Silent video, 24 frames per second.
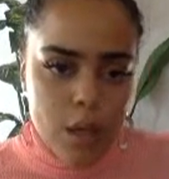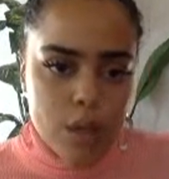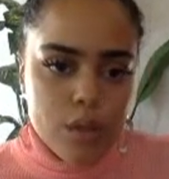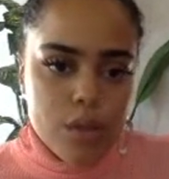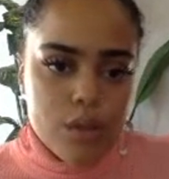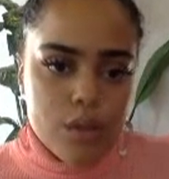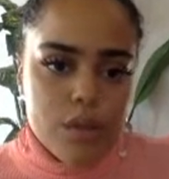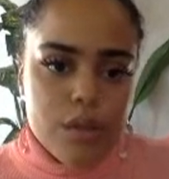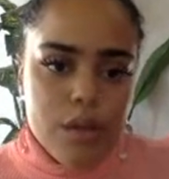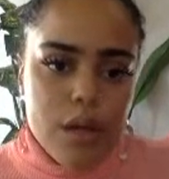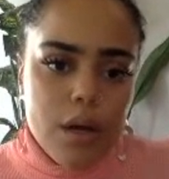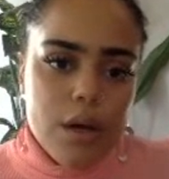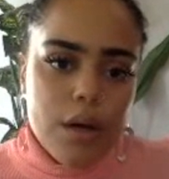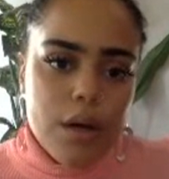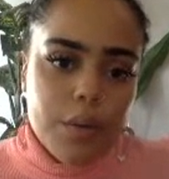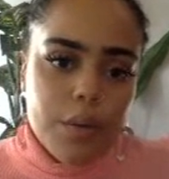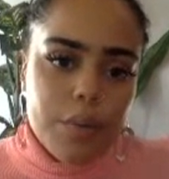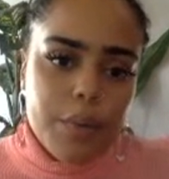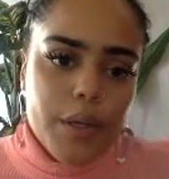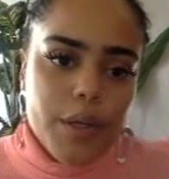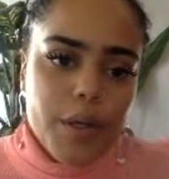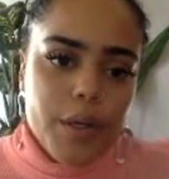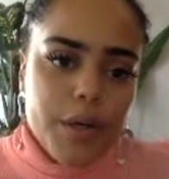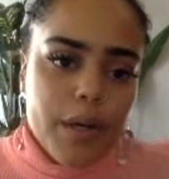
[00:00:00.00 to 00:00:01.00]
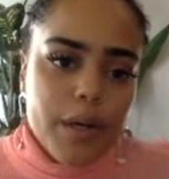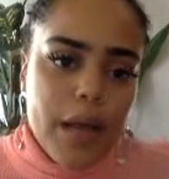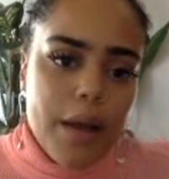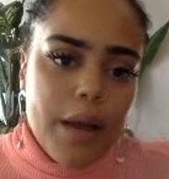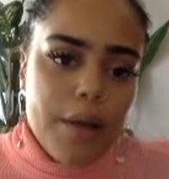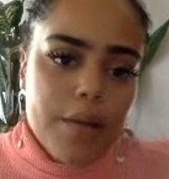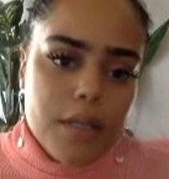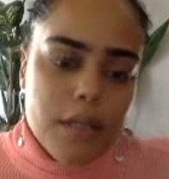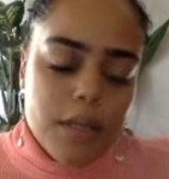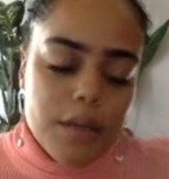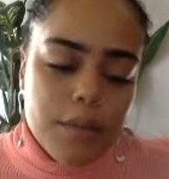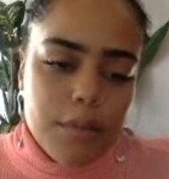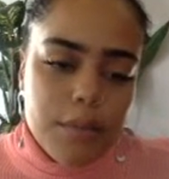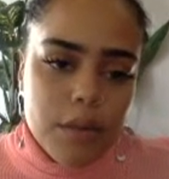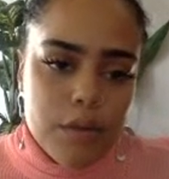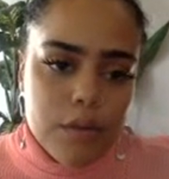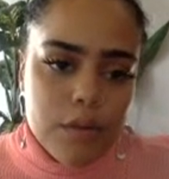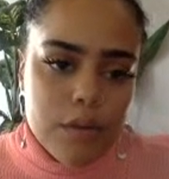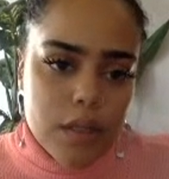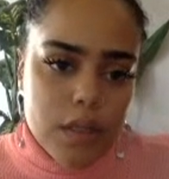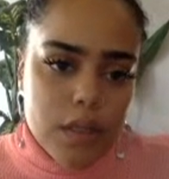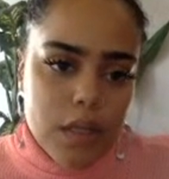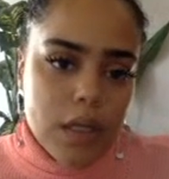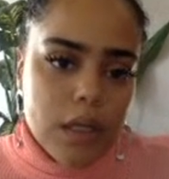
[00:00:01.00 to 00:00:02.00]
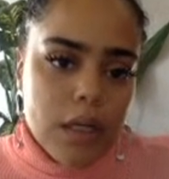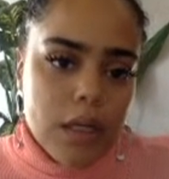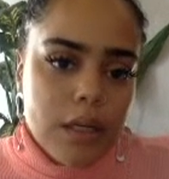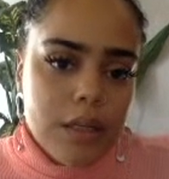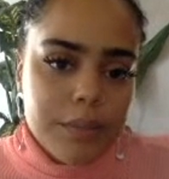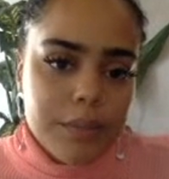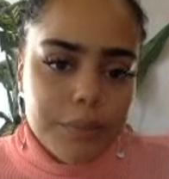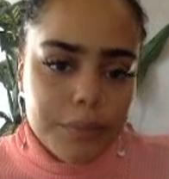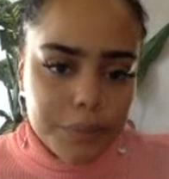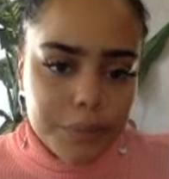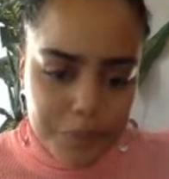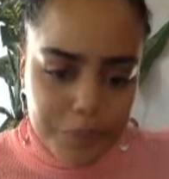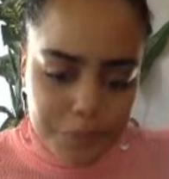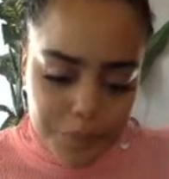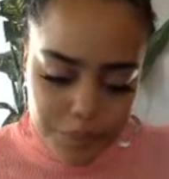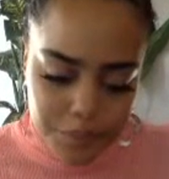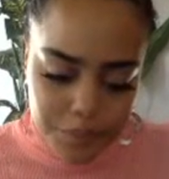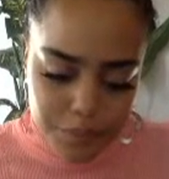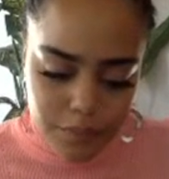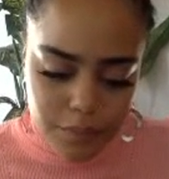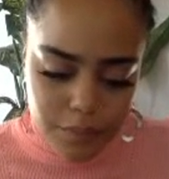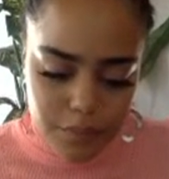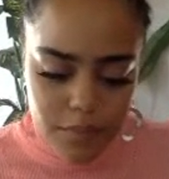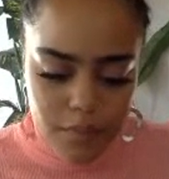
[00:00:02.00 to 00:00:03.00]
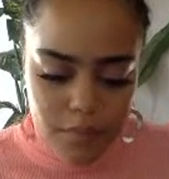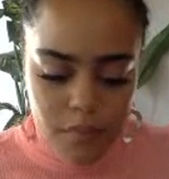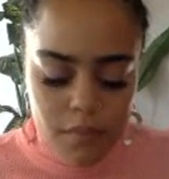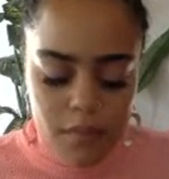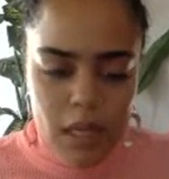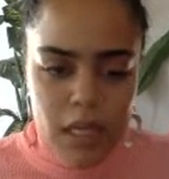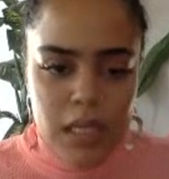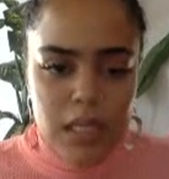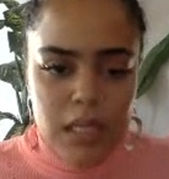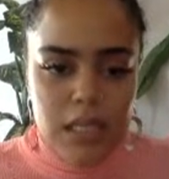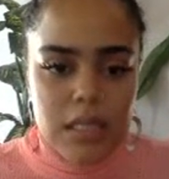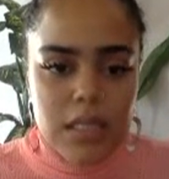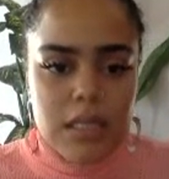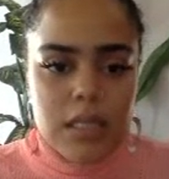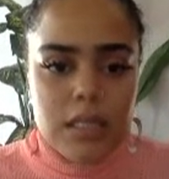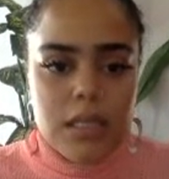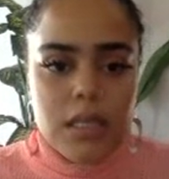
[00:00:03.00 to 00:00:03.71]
So when you're counting music, it's